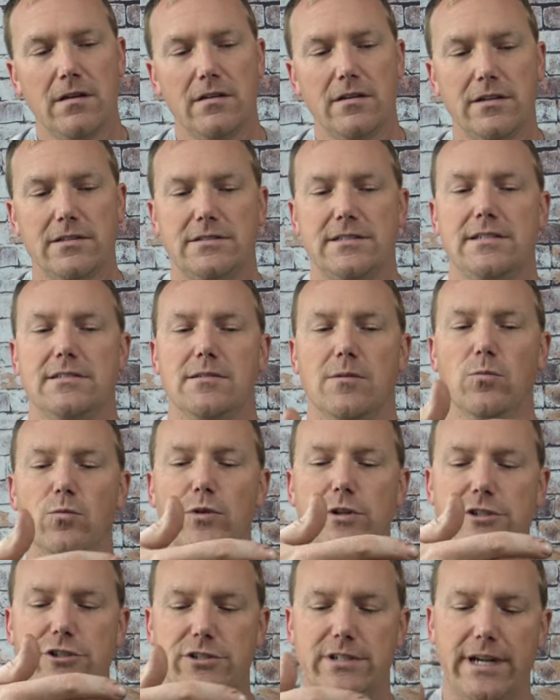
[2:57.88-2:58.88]
You see some
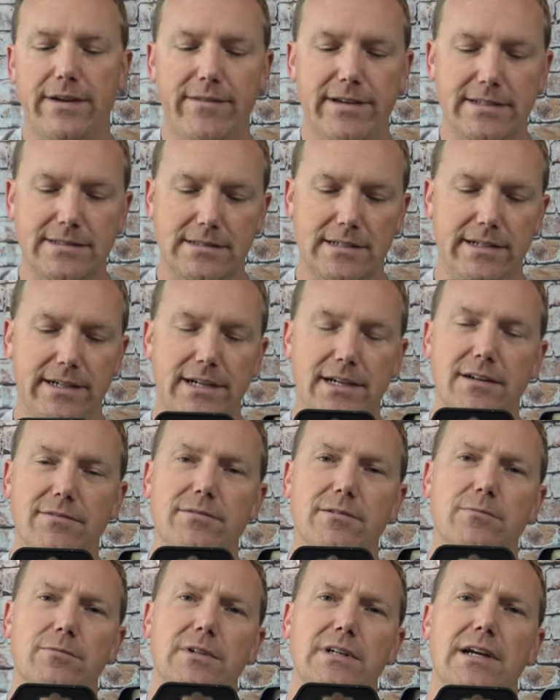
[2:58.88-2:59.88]
wood shavings in here
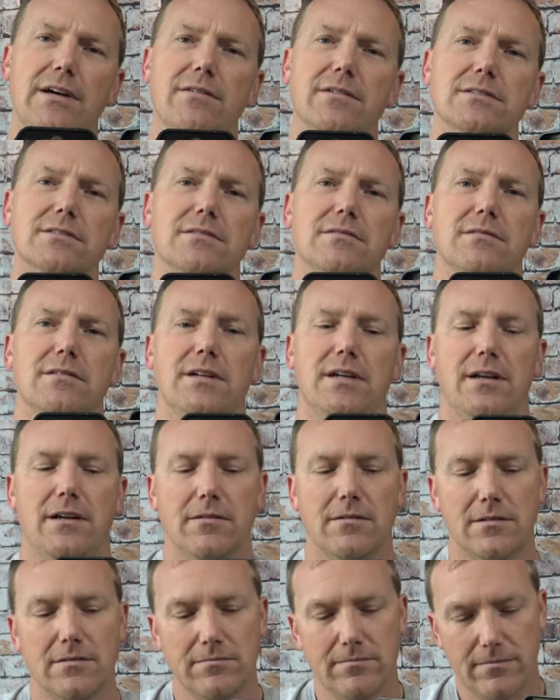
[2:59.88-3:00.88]
from when I was uh,